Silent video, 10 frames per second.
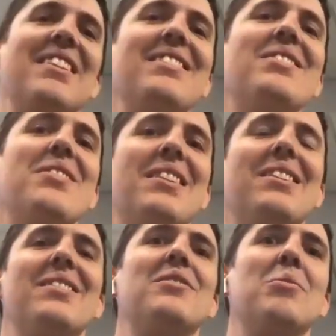to
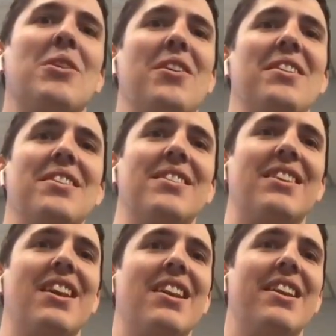work on
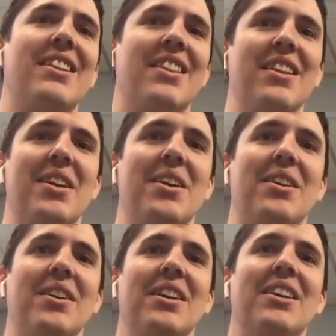getting the
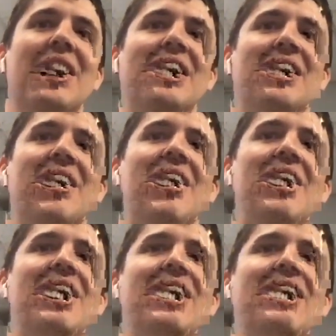sort of base
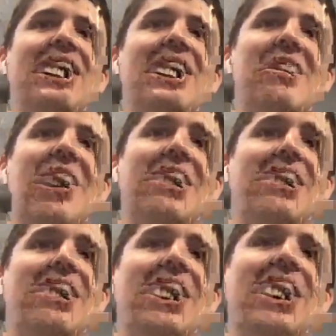calling and the data
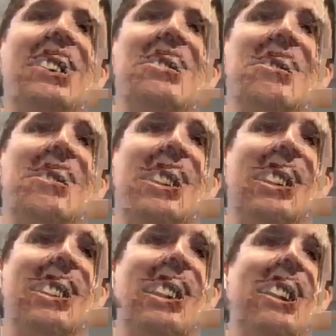processing into
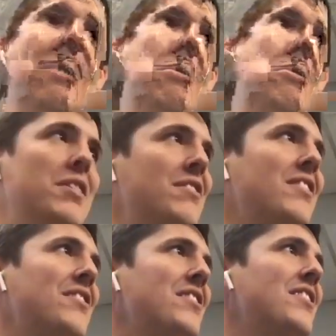an
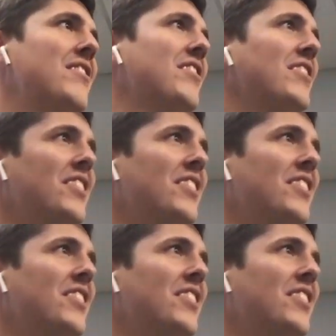AWS instance.